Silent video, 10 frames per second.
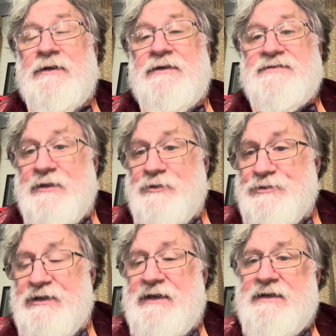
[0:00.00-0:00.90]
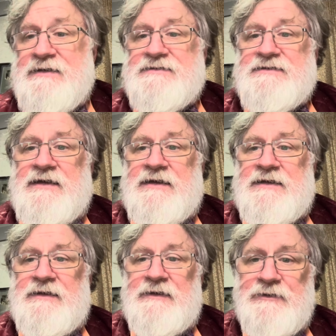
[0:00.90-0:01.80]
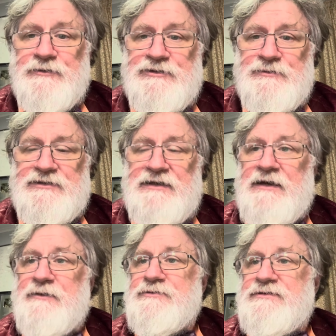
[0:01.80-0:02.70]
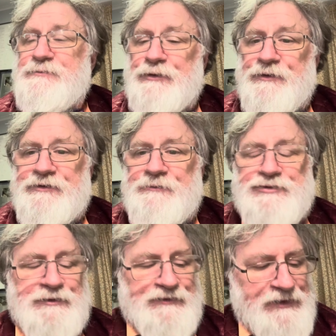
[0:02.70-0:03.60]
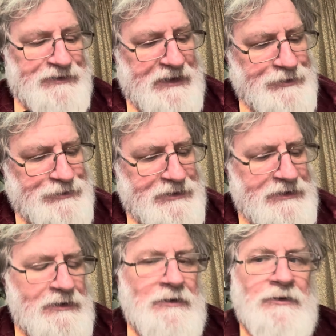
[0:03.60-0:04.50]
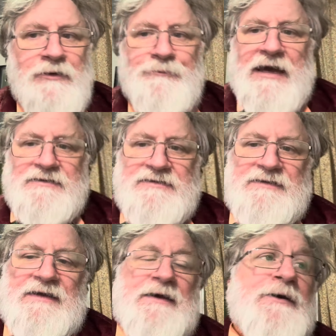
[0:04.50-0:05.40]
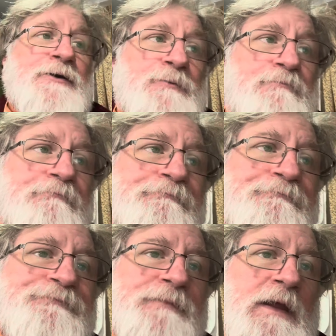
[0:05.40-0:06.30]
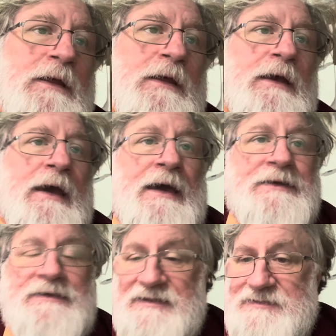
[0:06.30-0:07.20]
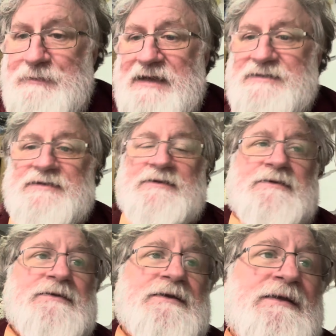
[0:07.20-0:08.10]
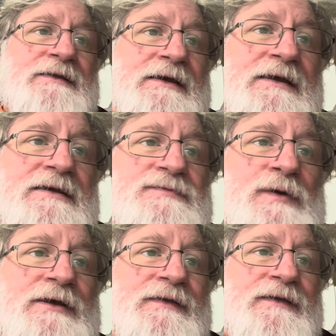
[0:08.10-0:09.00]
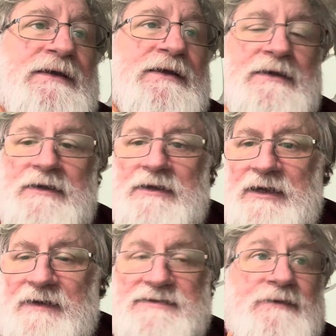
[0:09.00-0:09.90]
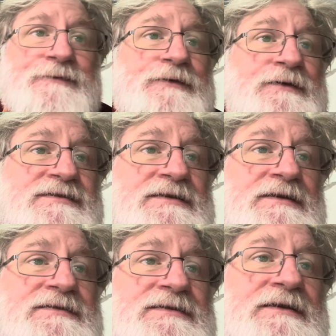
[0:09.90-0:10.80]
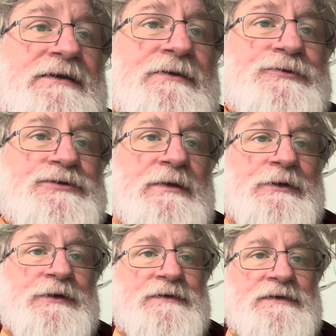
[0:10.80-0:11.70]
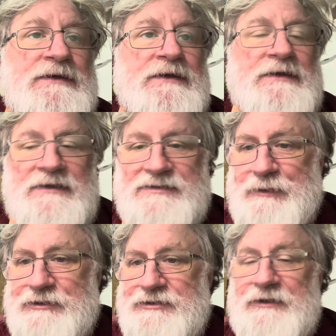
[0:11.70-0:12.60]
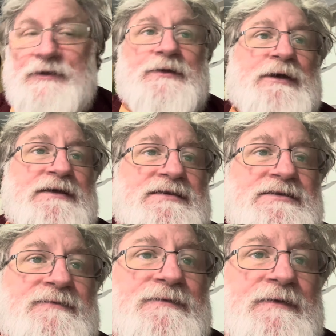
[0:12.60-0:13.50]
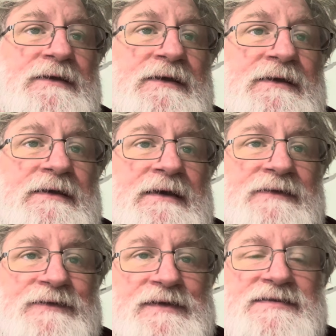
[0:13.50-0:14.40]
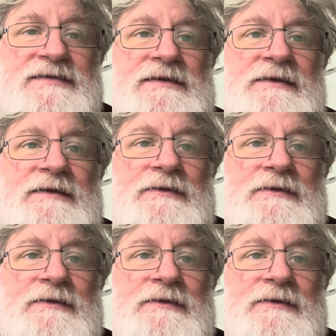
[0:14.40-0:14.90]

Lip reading: Secretary has a legal duty now to deport them to a third country or back to their home. And it doesn't matter in their case whether they have suffered hostility, ill treatment, especially on the basis of ethnicity,